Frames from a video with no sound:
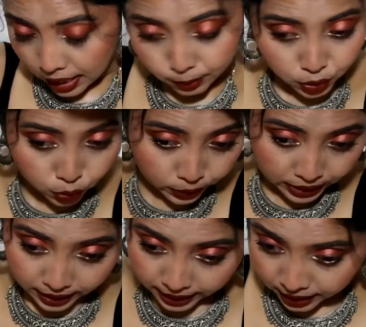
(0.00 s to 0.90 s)
I'm just
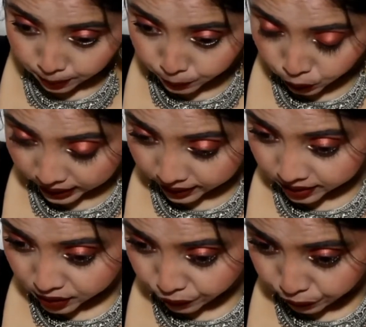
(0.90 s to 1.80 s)
going ahead and pulling
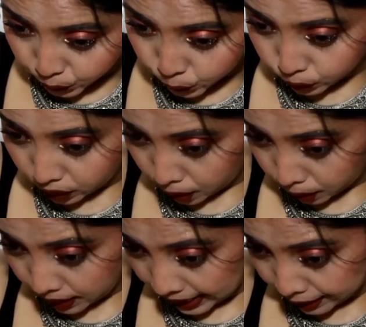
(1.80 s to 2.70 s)
this few
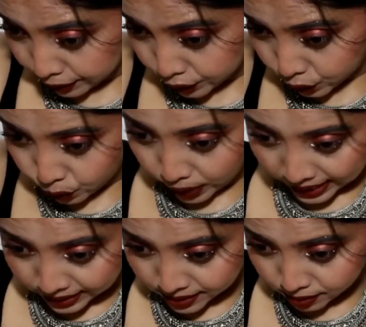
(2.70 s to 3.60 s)
hair
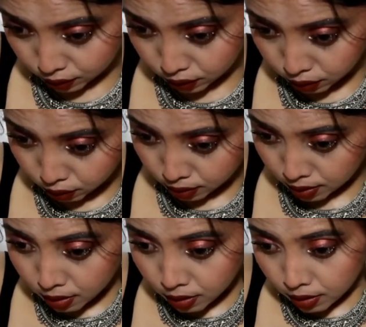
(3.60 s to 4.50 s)
strands
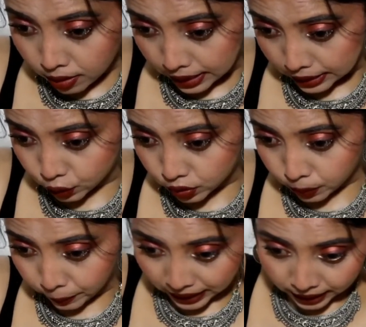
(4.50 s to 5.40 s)
and
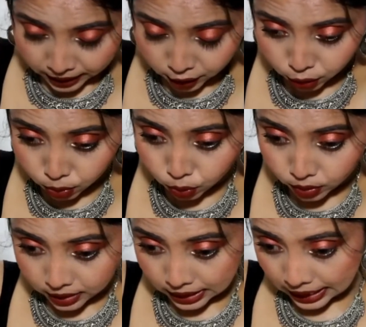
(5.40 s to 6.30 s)
just making it
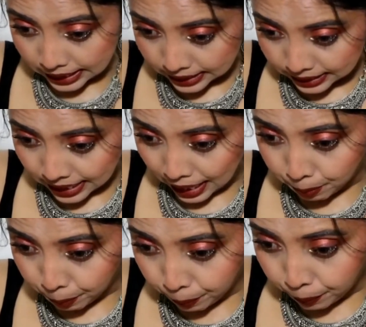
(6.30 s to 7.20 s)
look nice
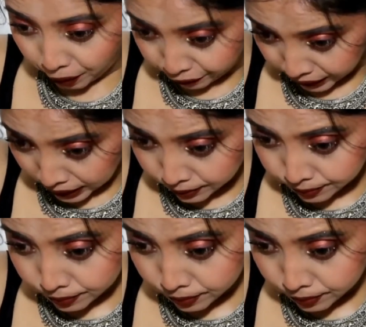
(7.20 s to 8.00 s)
and puffy.